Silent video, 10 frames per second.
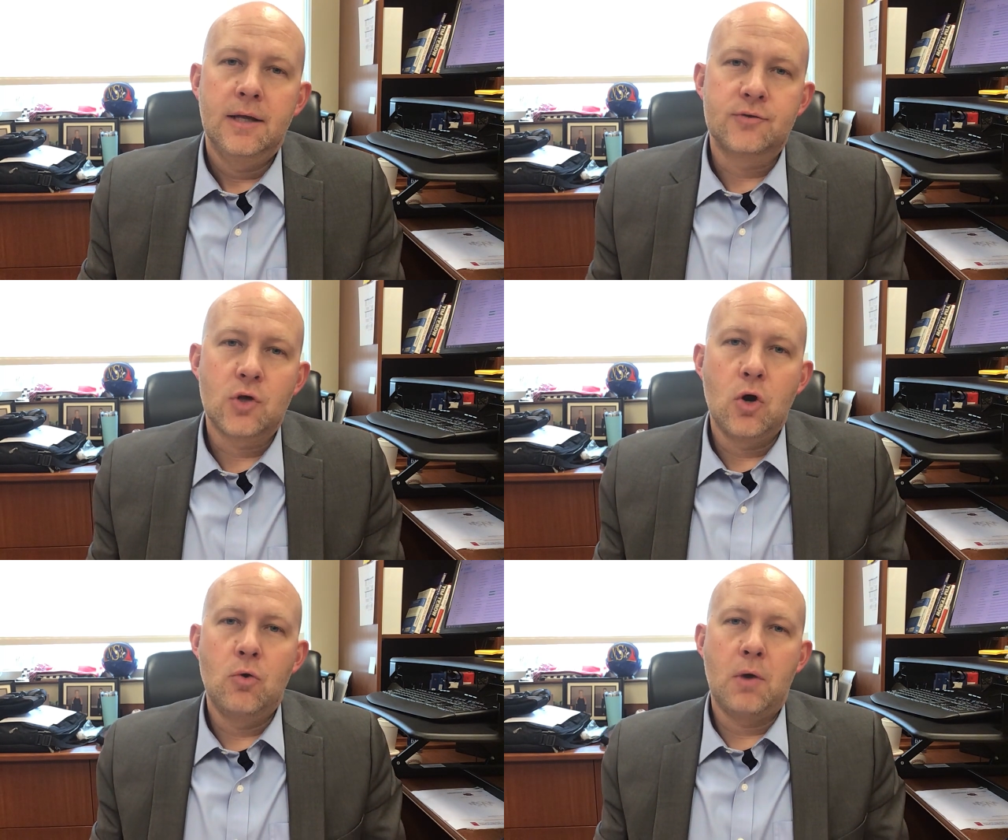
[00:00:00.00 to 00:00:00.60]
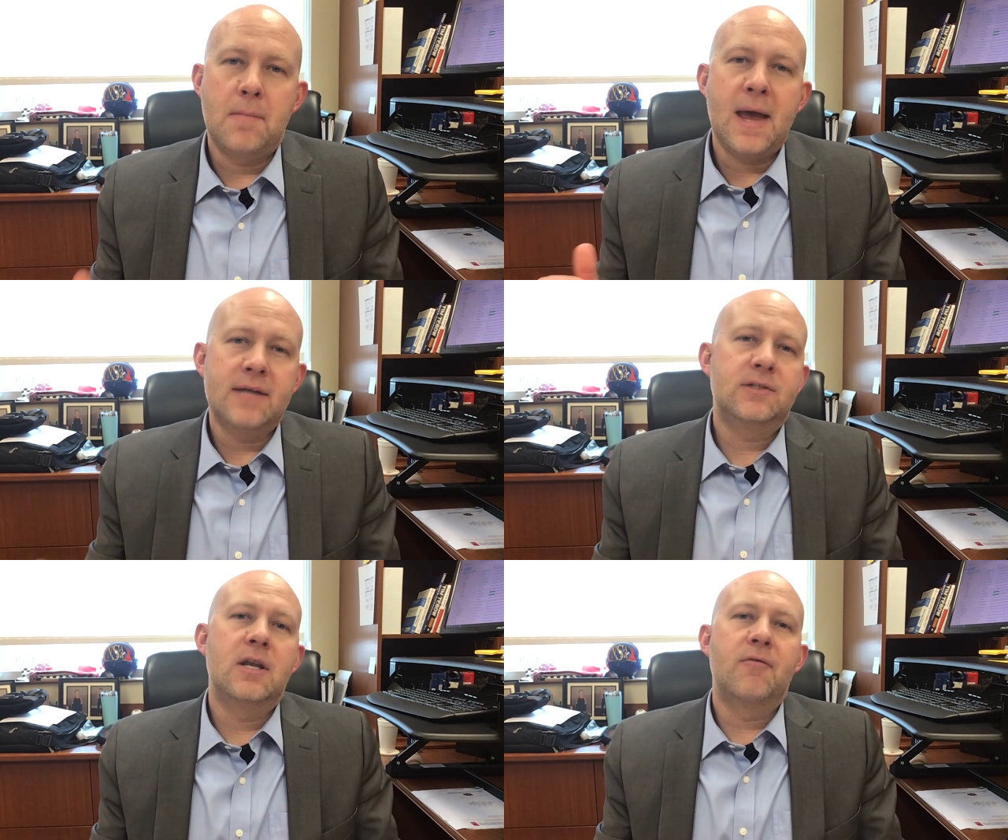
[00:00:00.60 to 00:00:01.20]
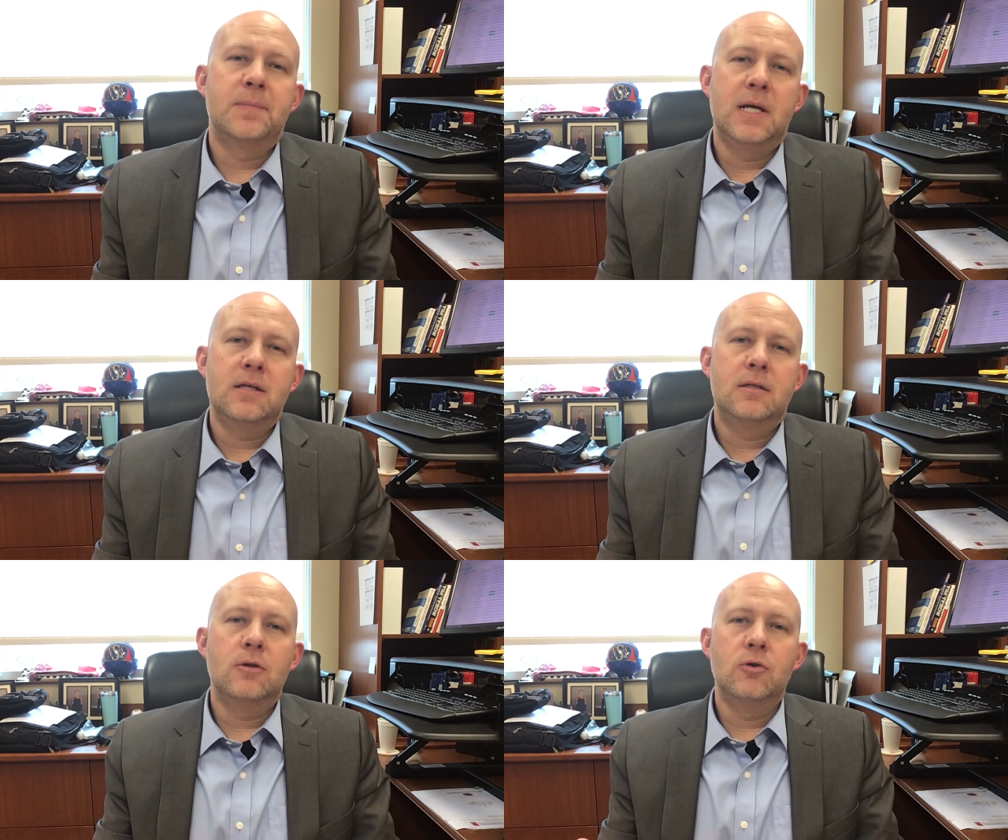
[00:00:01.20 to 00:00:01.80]
And so what I'm asking
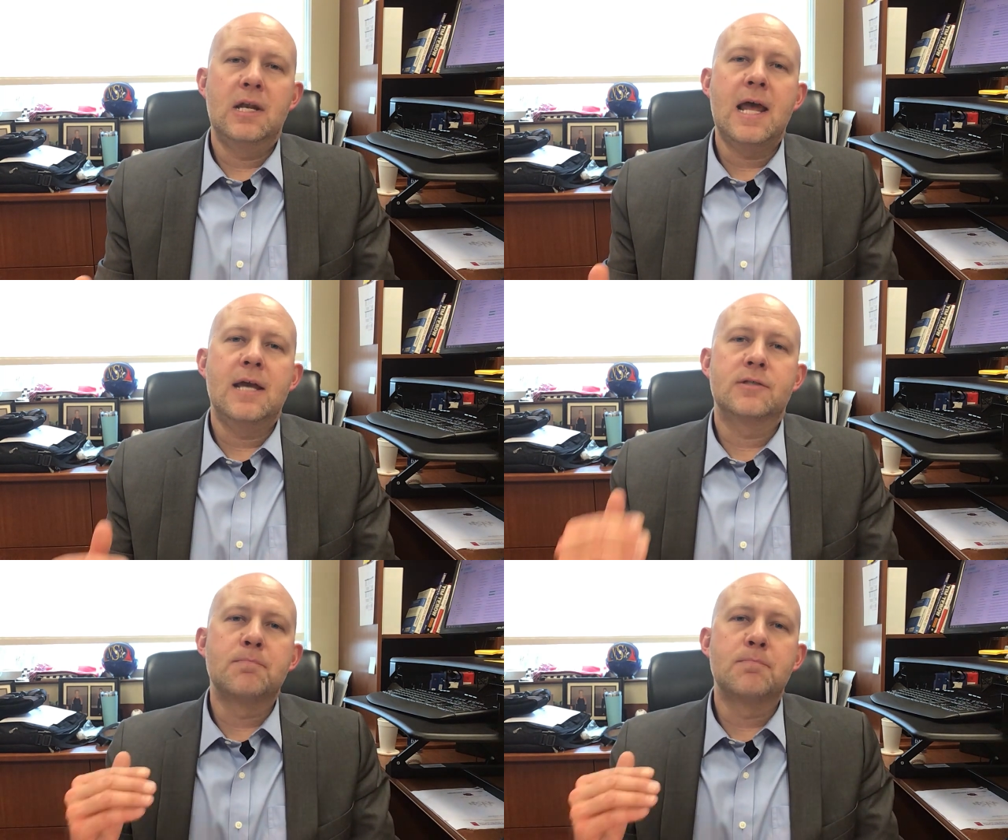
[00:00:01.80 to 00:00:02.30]
everybody to do today is